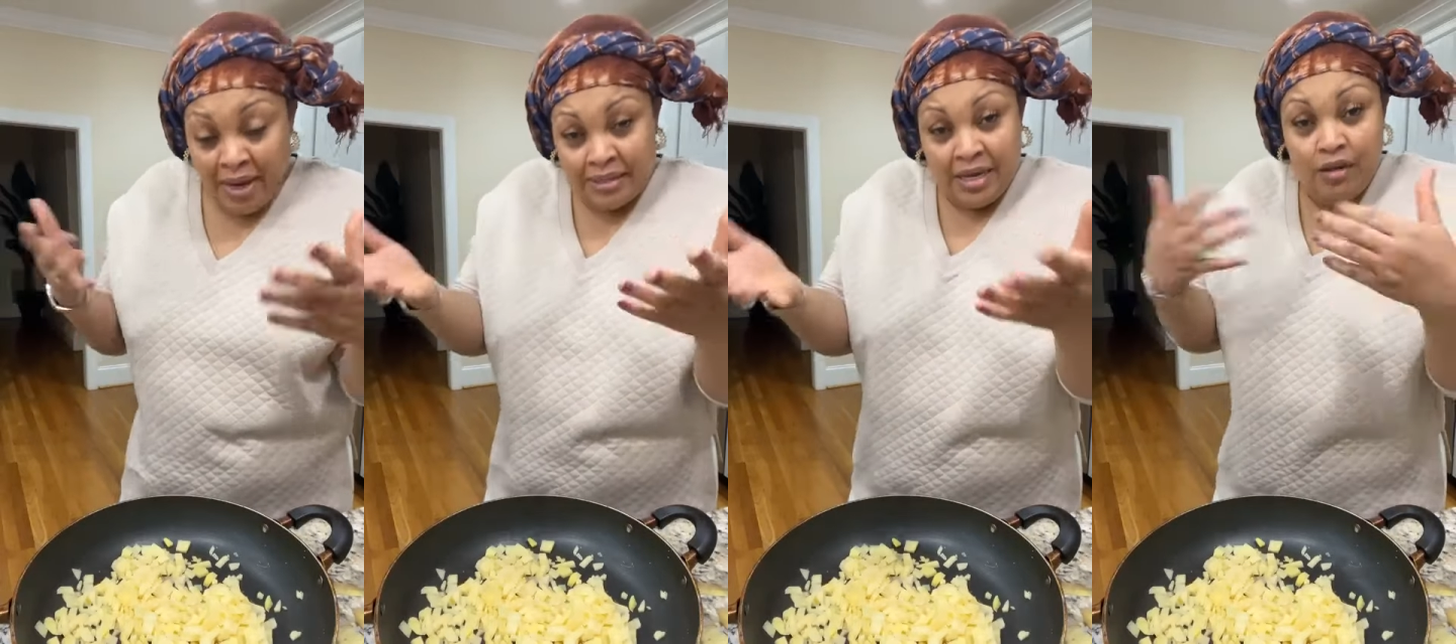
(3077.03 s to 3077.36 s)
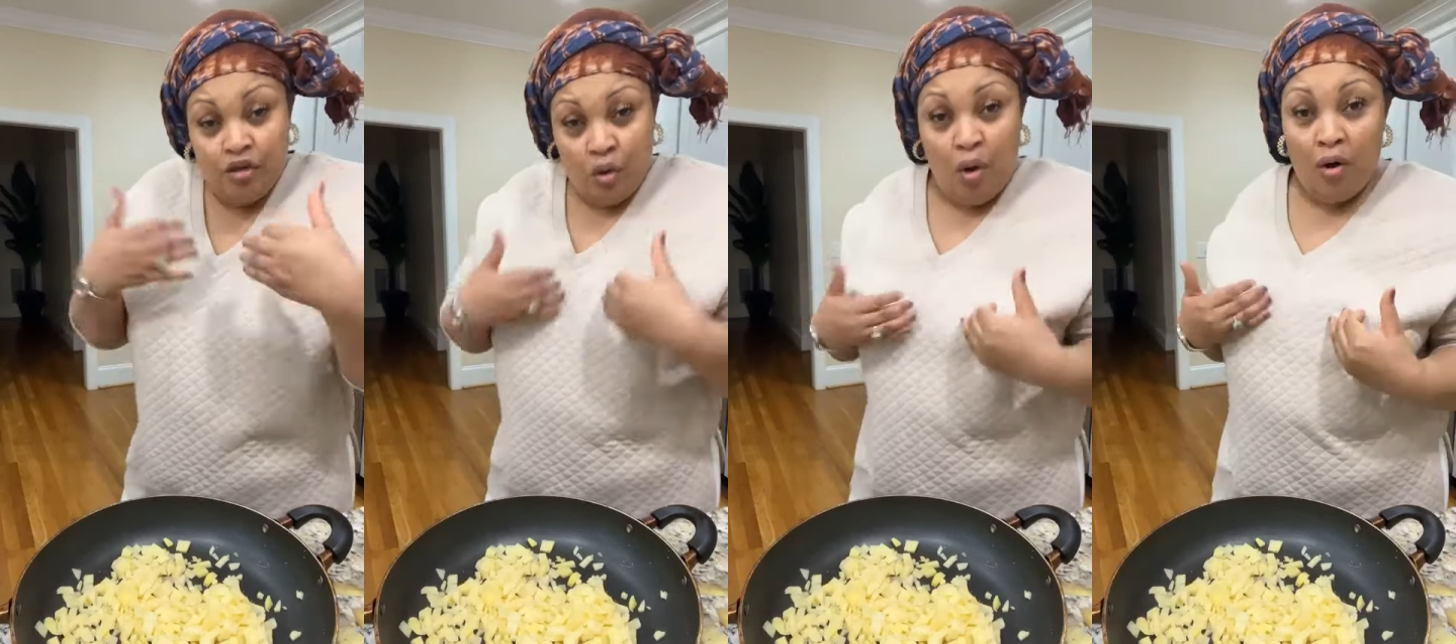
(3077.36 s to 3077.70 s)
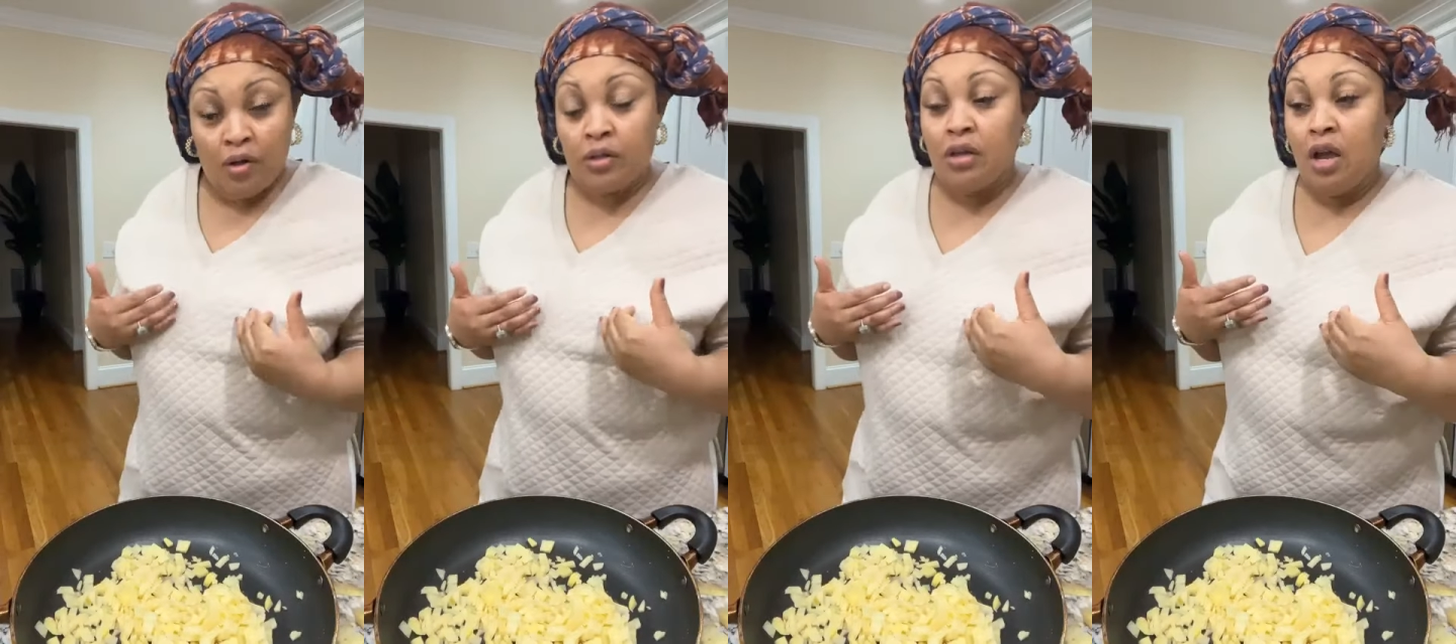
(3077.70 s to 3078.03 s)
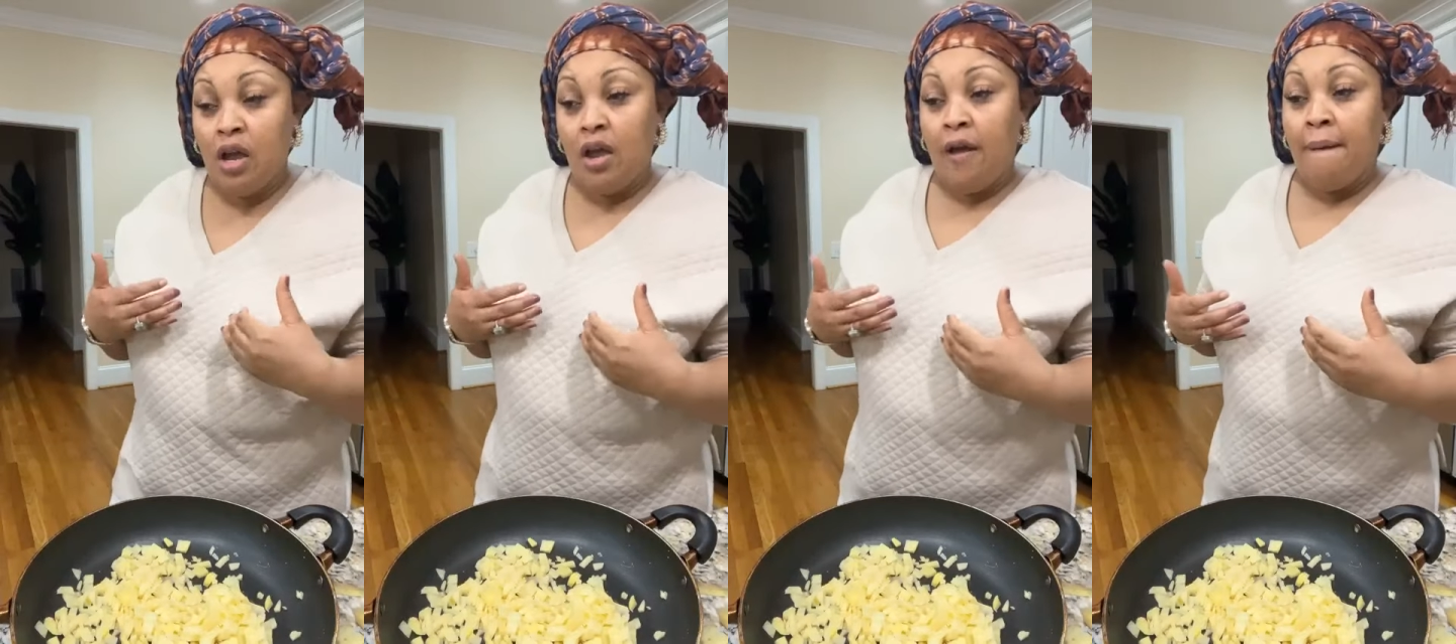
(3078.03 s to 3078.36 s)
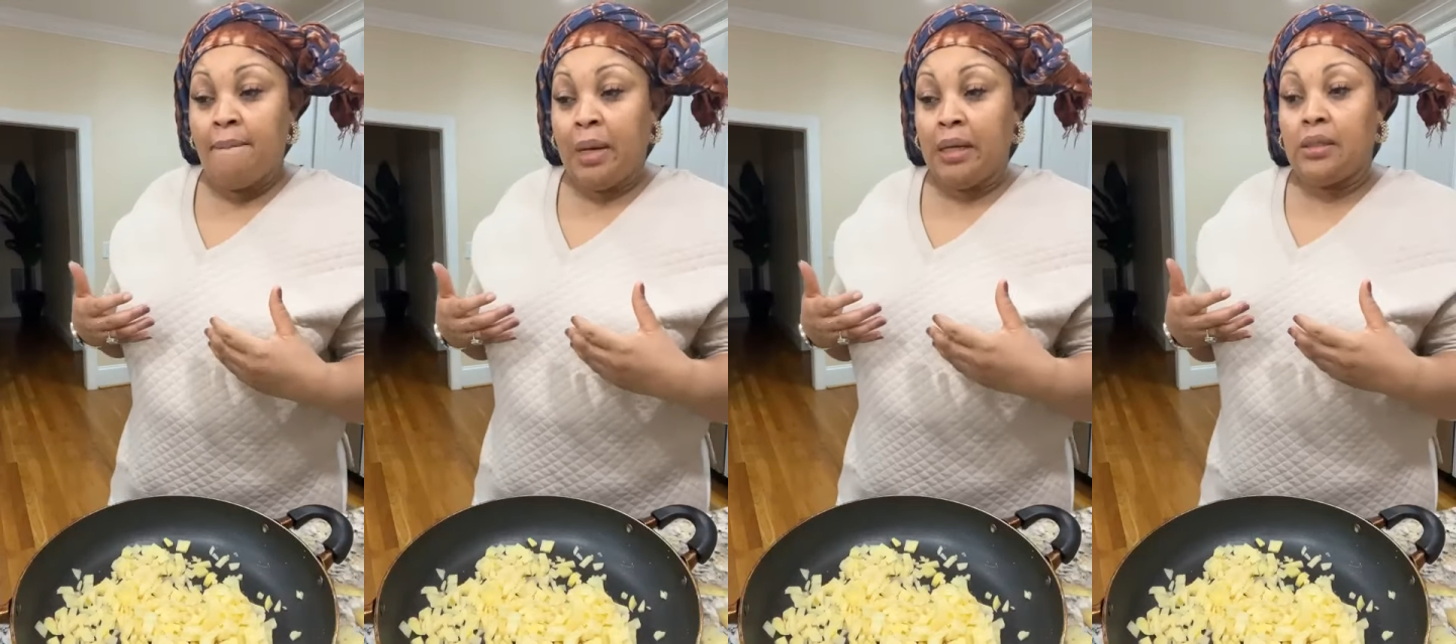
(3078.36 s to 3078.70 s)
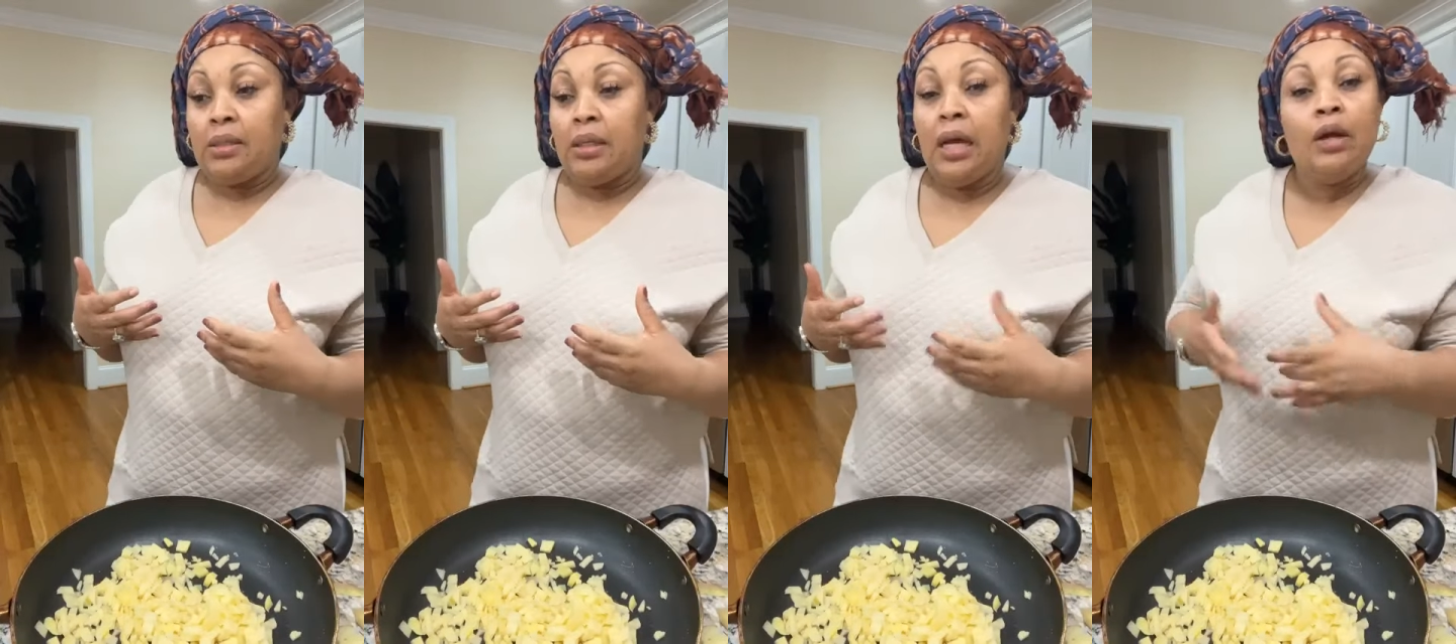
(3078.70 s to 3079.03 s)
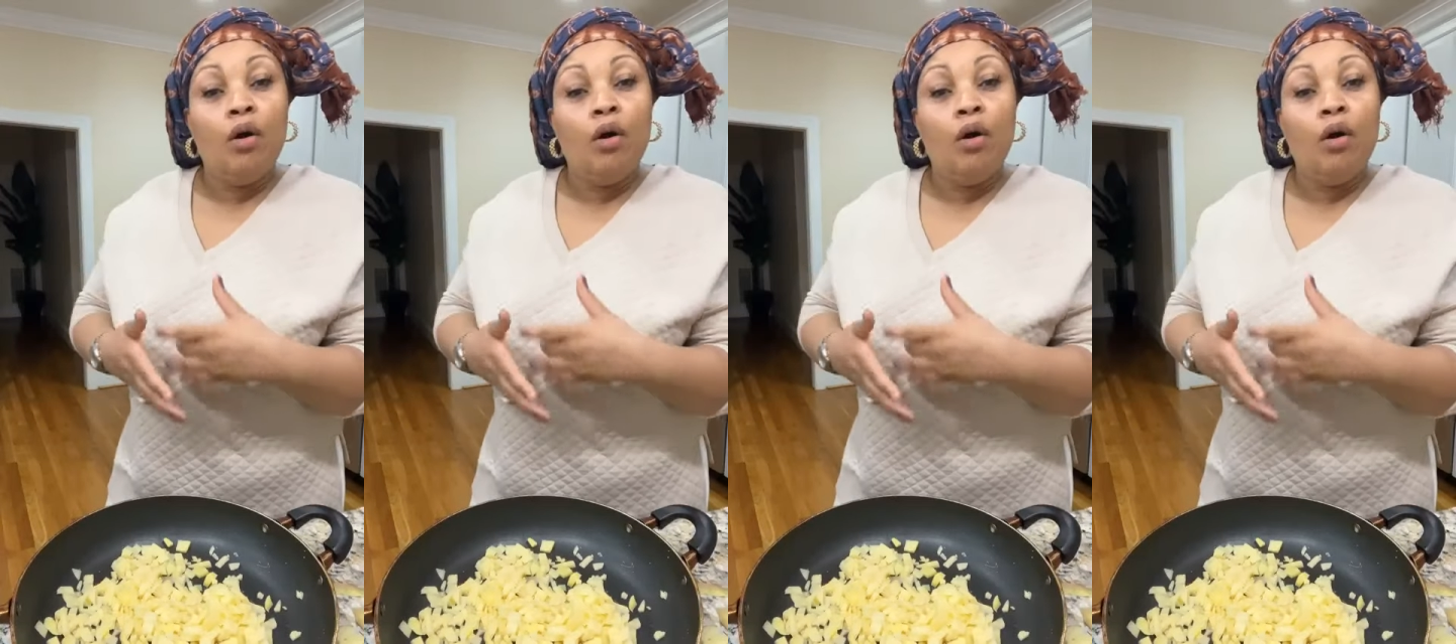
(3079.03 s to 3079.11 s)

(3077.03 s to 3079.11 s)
It makes sense to us, but